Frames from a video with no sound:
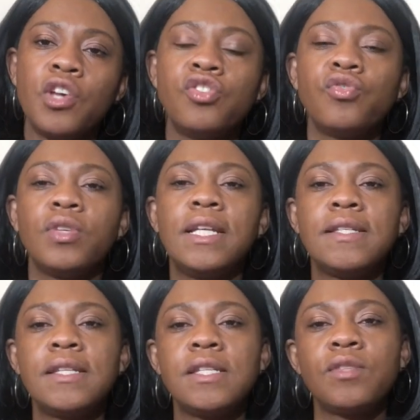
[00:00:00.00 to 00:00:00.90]
So
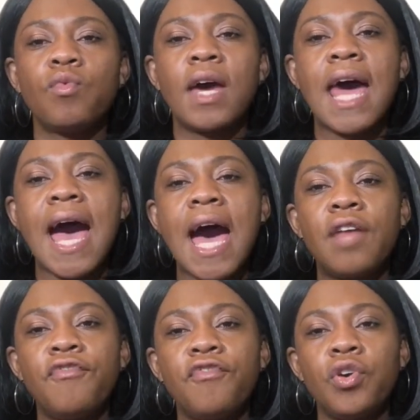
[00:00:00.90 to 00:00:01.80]
this is what I
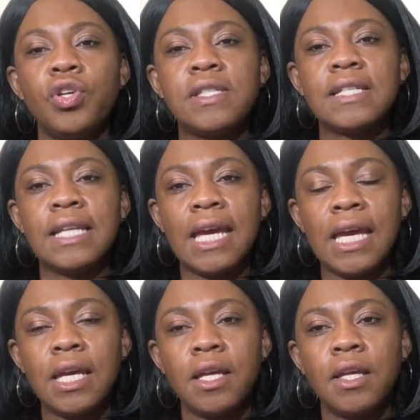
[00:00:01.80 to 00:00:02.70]
had for you
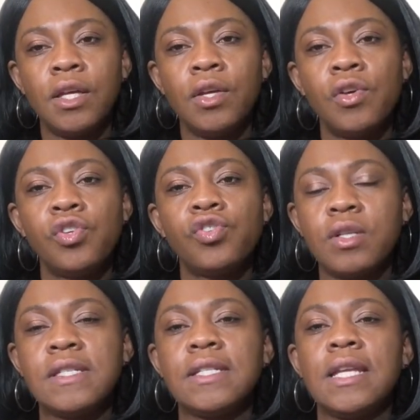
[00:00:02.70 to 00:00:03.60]
today. So
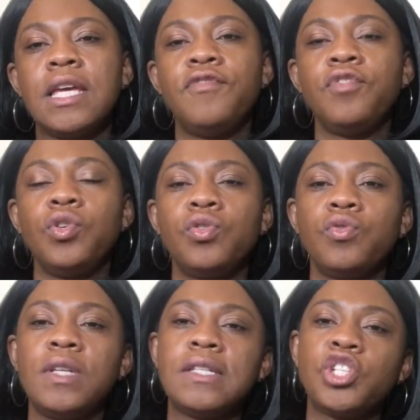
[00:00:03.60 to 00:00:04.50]
consider, if you're new
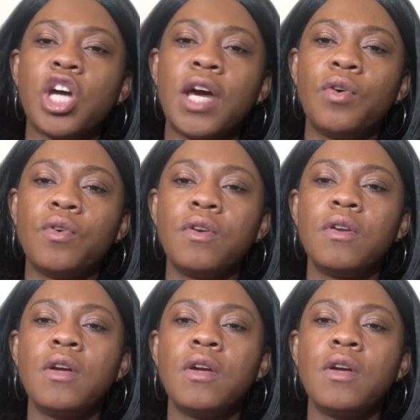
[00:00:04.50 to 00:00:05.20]
to this channel,